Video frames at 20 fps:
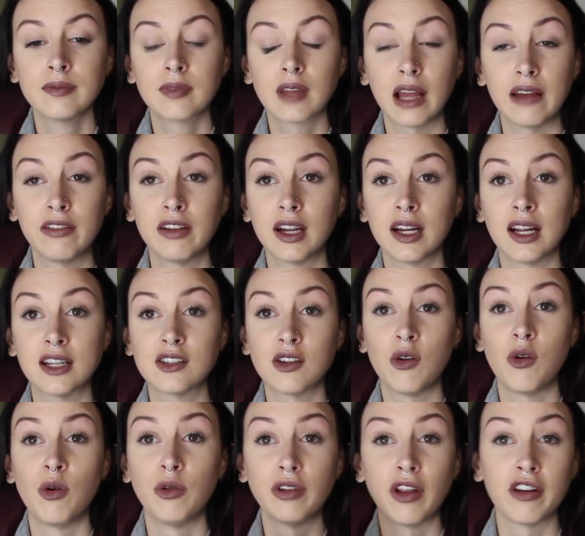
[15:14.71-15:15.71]
I feel like that's a
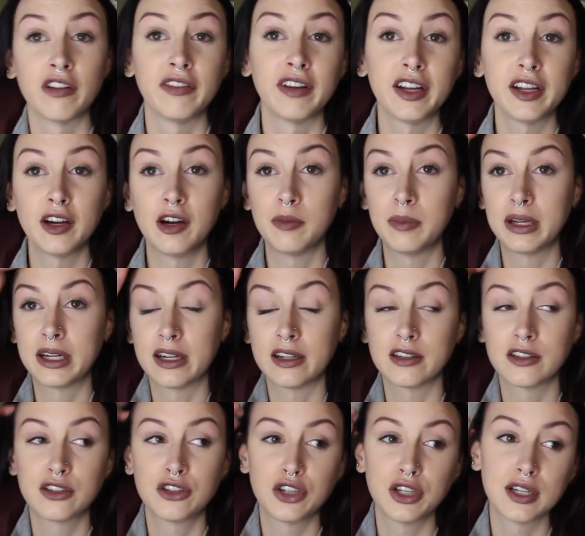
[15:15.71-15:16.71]
whole nother video
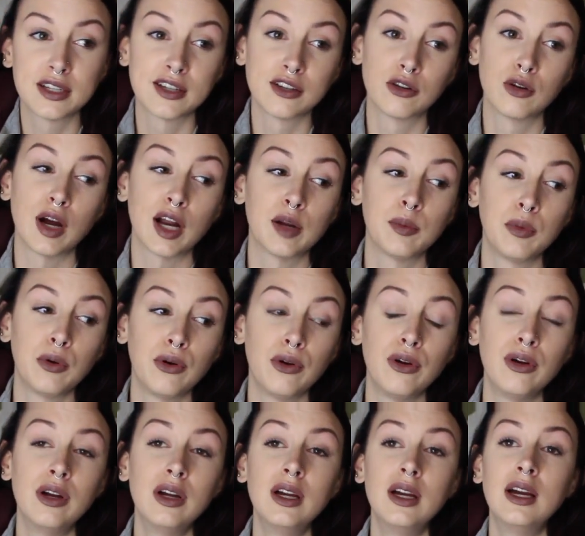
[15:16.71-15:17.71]
because she is
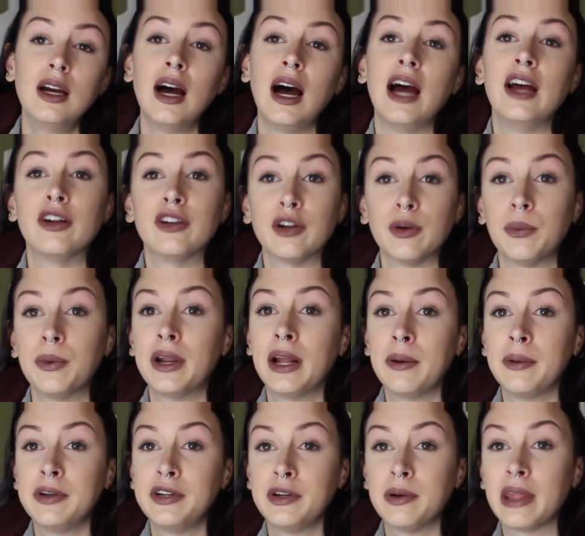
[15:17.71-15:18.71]
incredible. I don't know what I
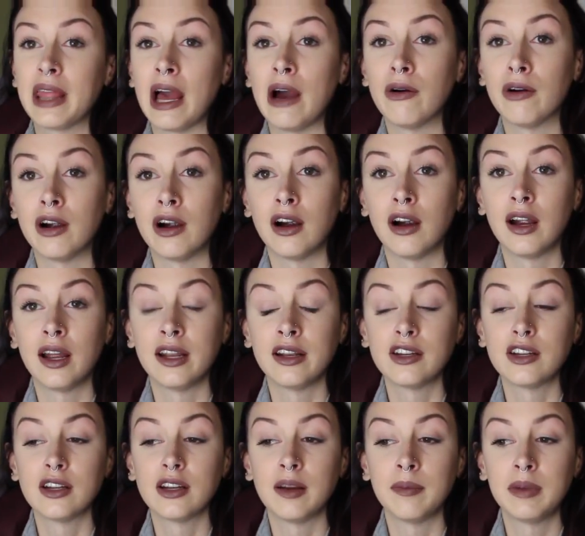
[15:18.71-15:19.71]
would do without her,
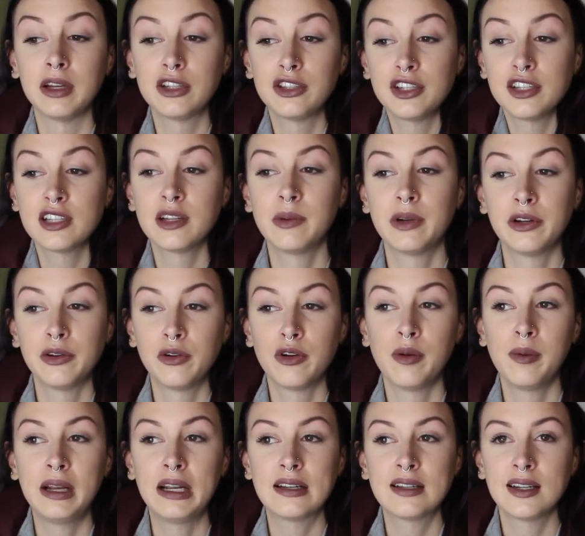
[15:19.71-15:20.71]
and I mean, she's the one who
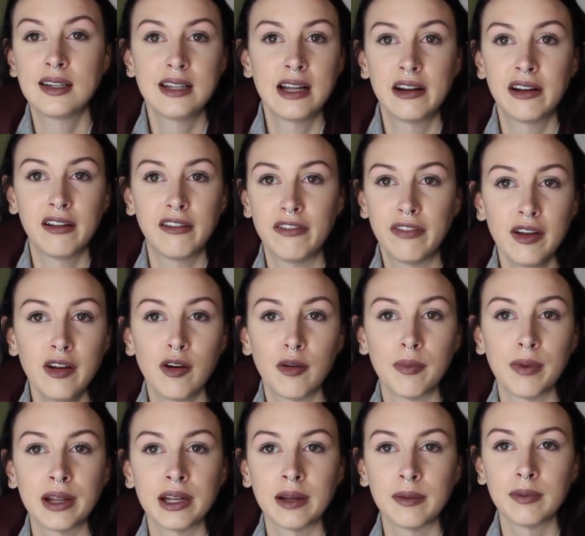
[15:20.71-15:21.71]
told me to sit down and
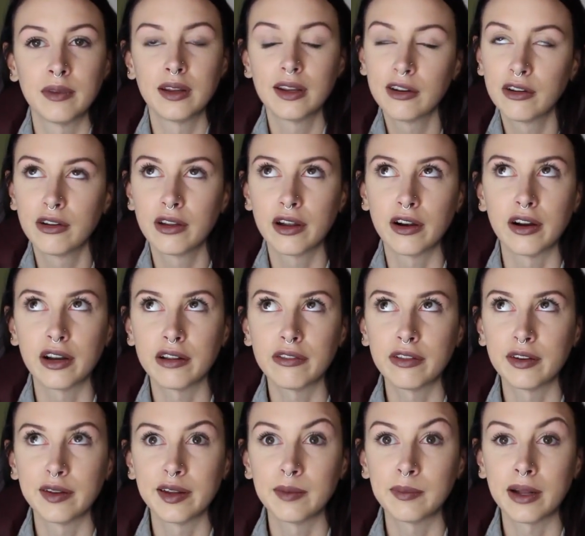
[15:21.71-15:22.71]
film, and I'm literally already
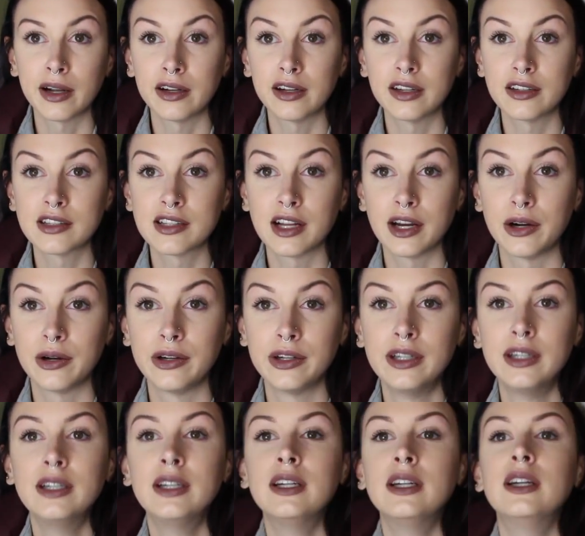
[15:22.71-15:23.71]
feeling better. So
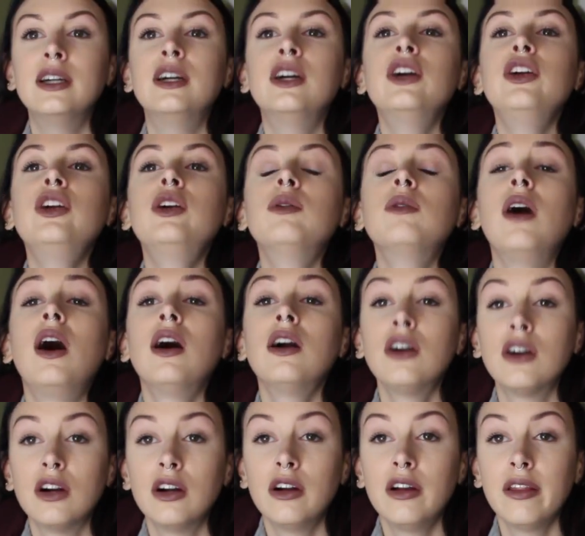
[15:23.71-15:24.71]
you rock,
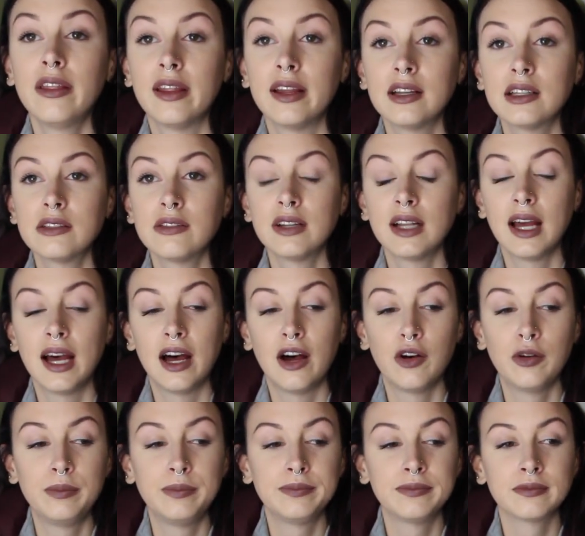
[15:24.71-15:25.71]
girl. Thanks for the
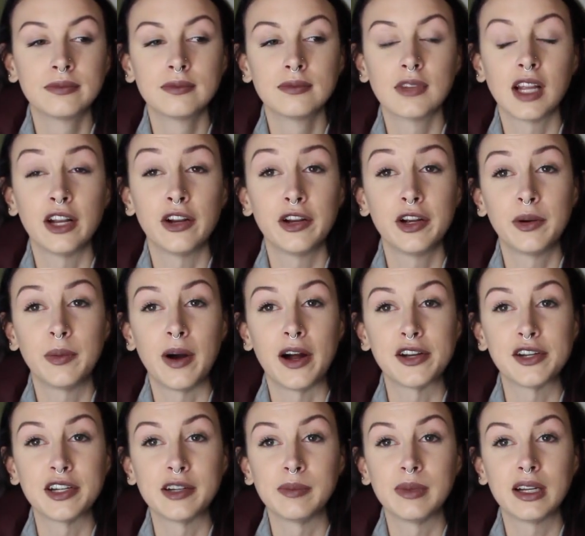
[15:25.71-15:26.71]
help. I know you're
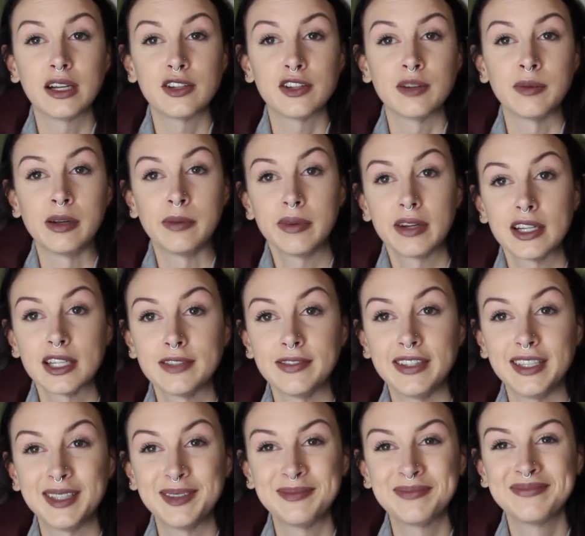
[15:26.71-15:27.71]
watching because you're my biggest
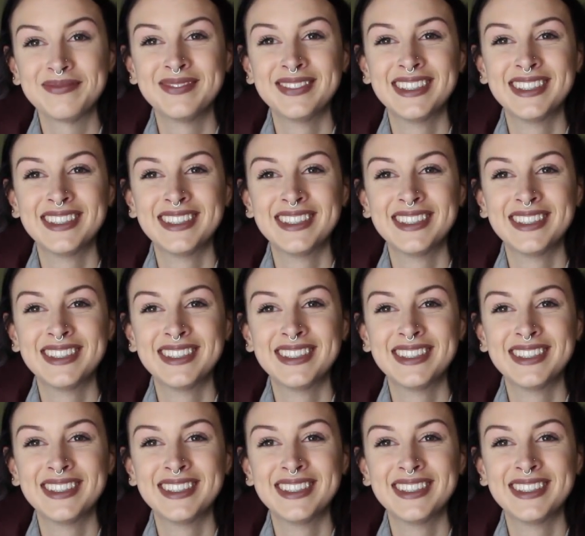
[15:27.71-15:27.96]
fan.